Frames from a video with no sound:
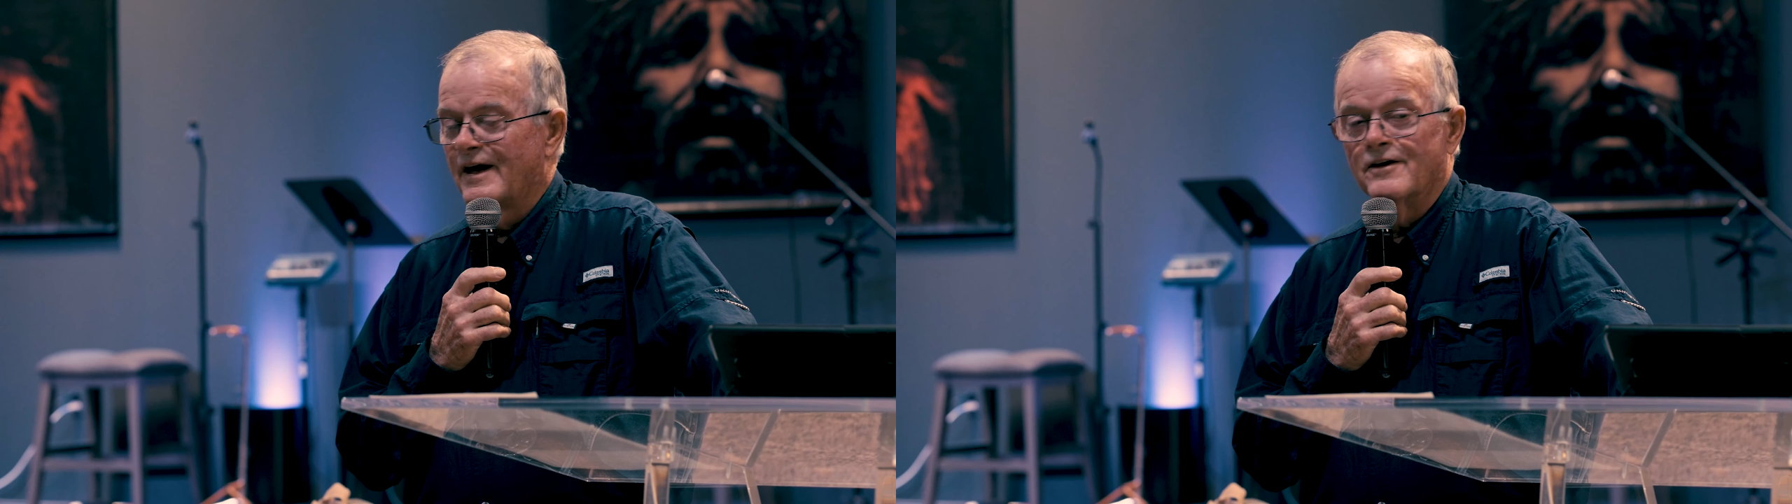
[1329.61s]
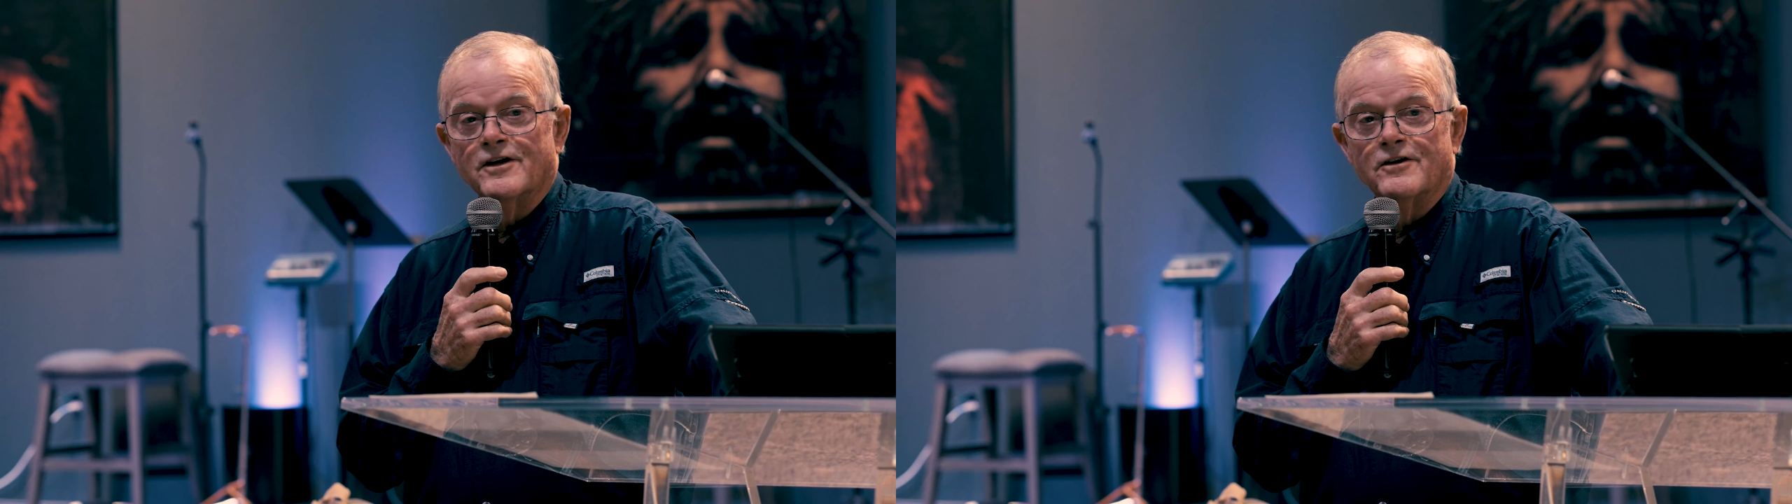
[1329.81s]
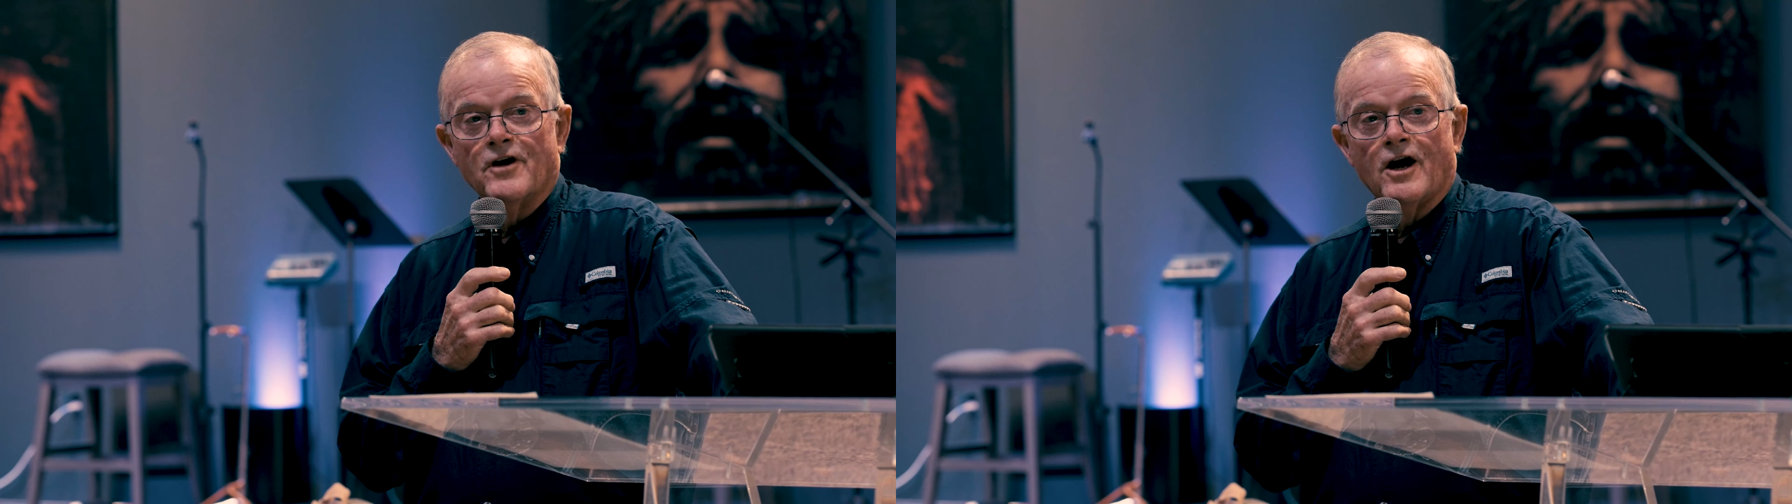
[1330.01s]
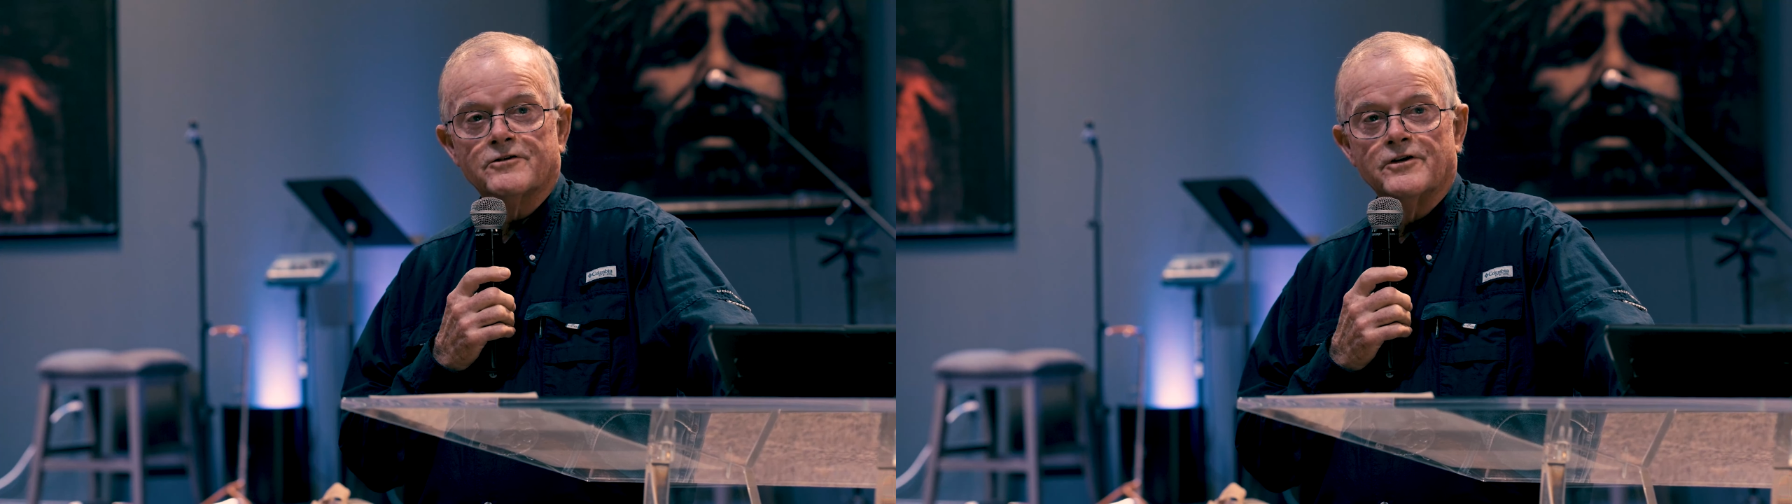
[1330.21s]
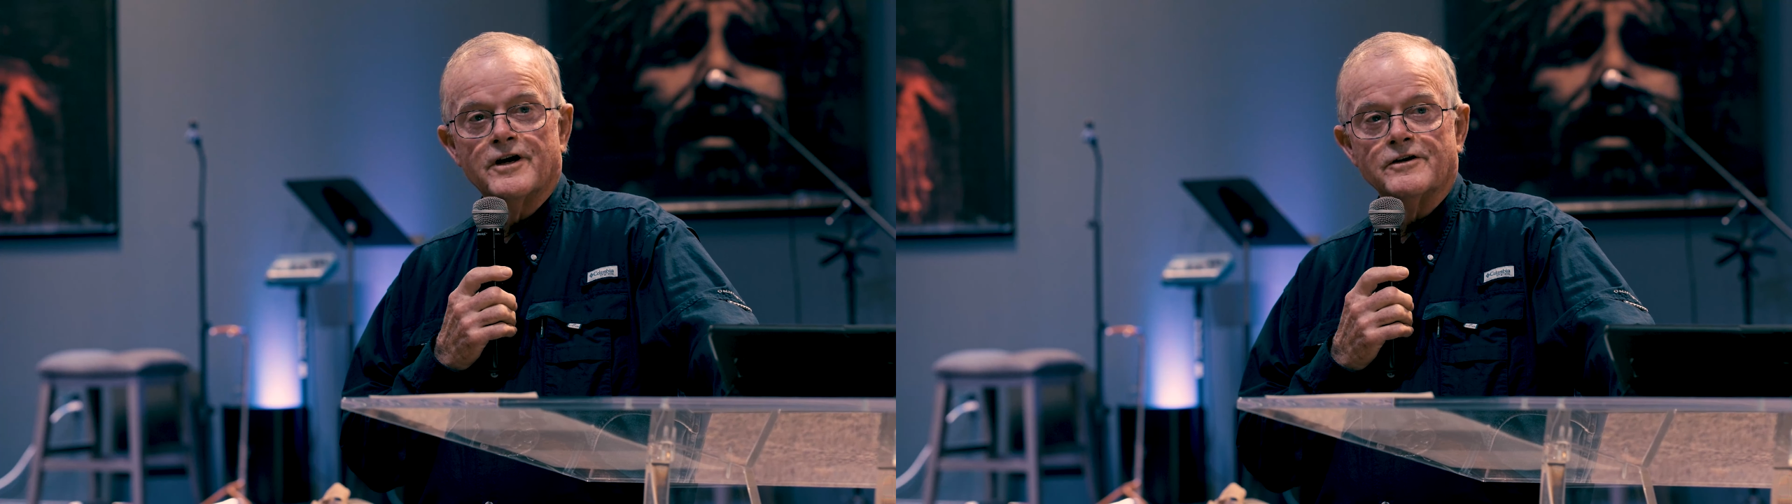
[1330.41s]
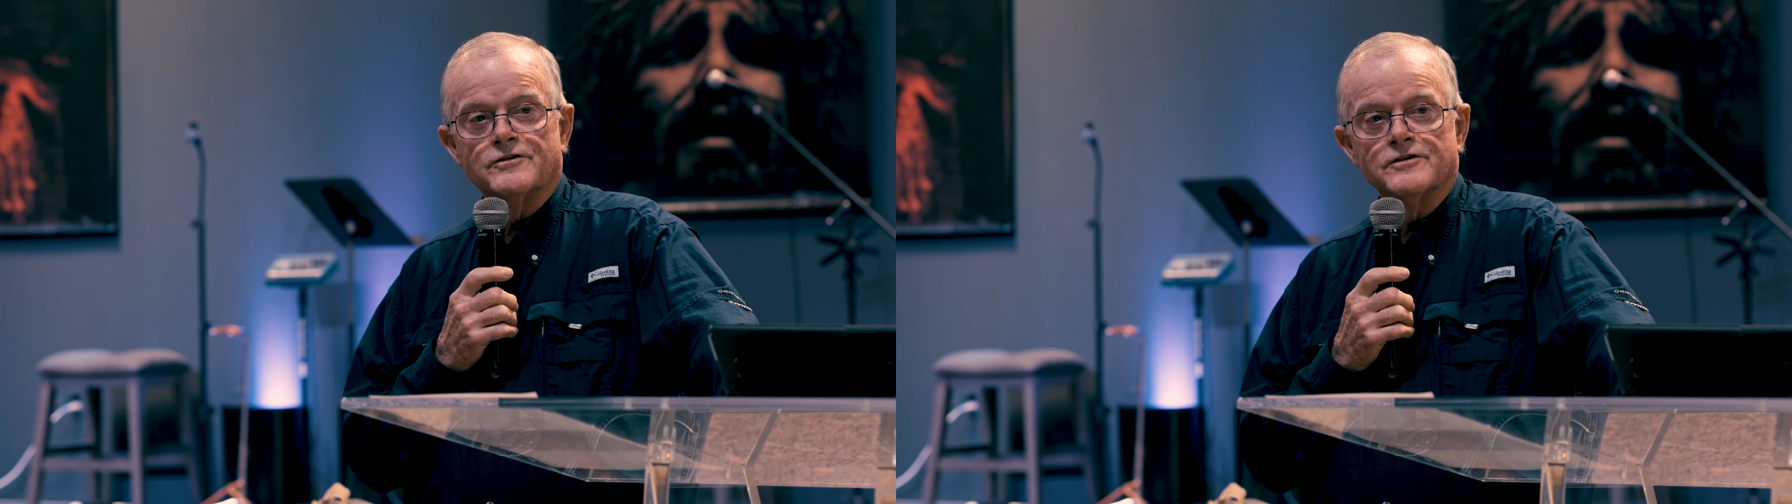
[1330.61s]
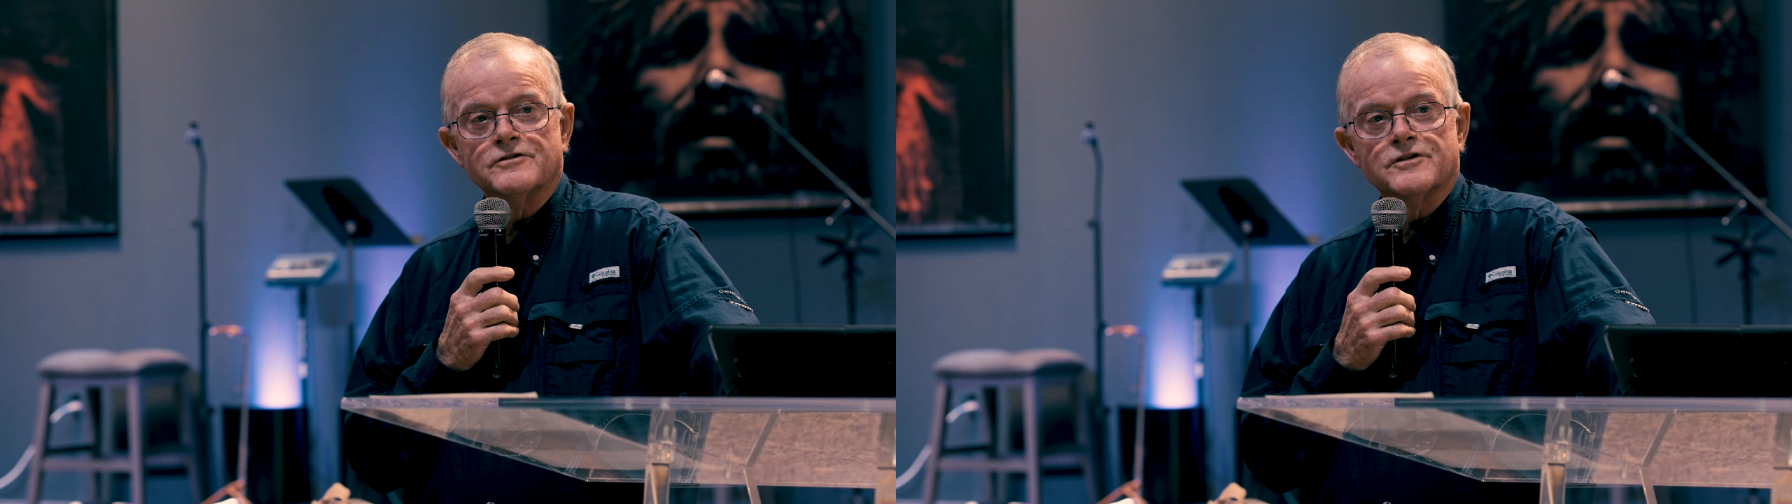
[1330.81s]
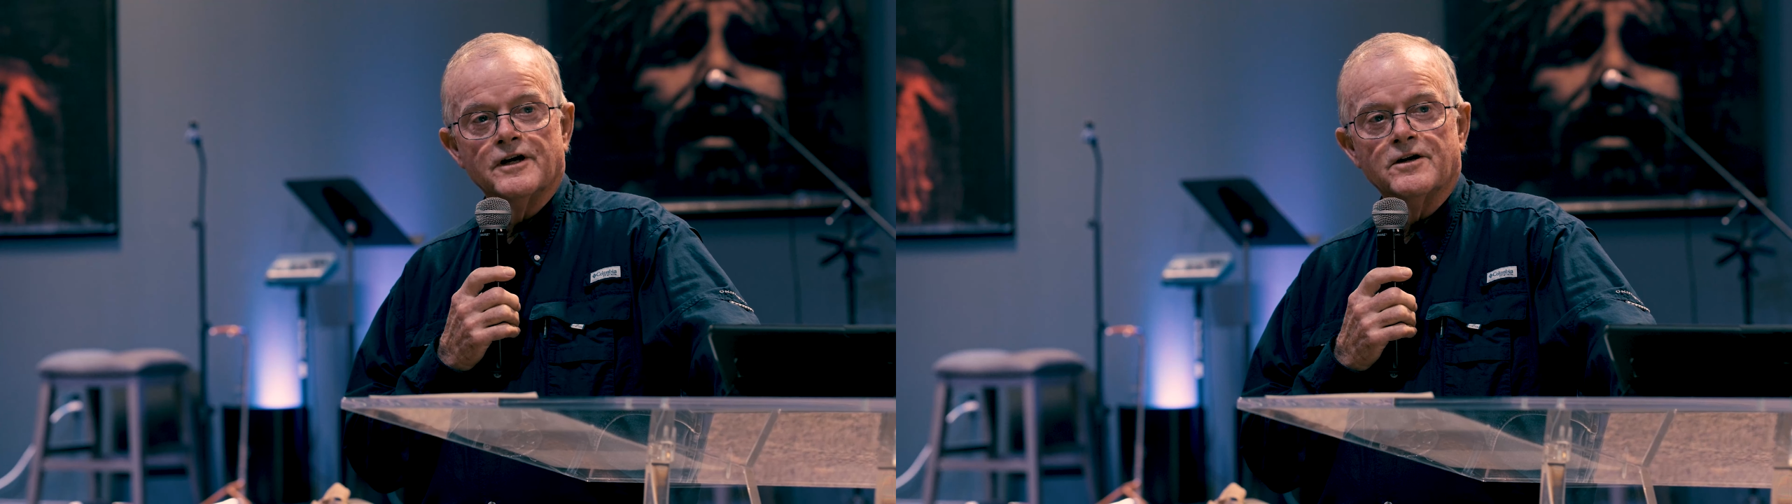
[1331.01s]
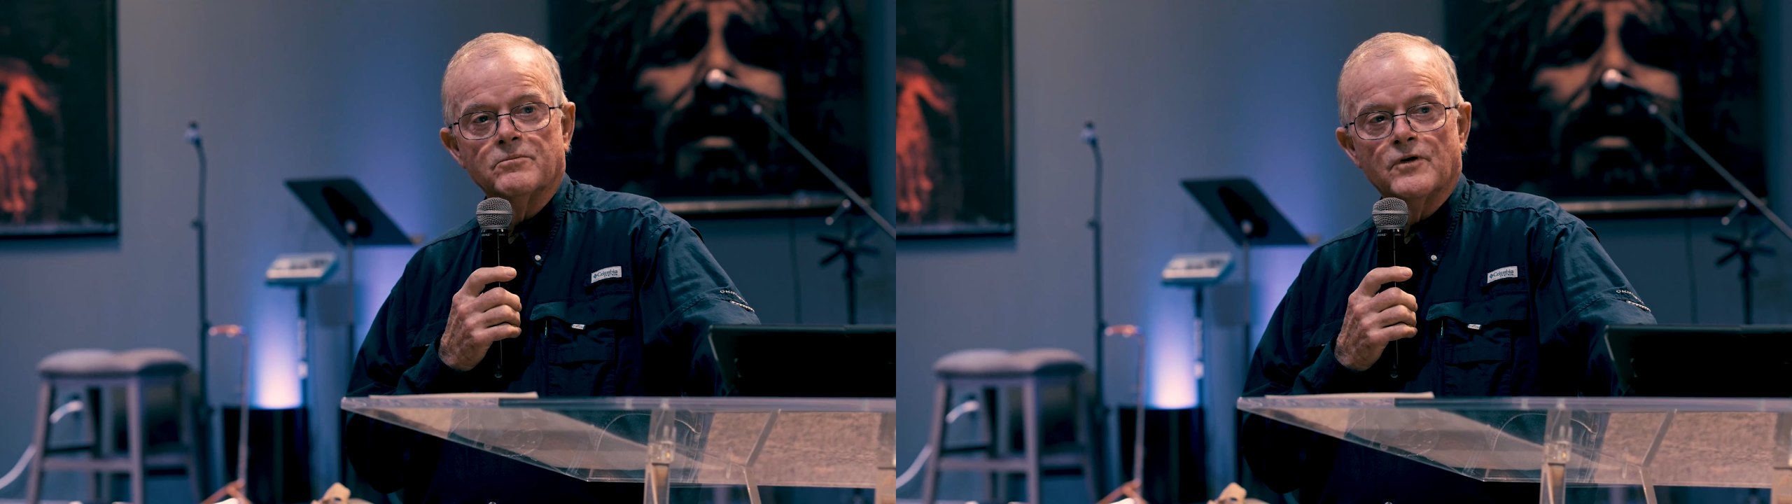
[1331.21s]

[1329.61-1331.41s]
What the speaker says: And the indoctrination's taking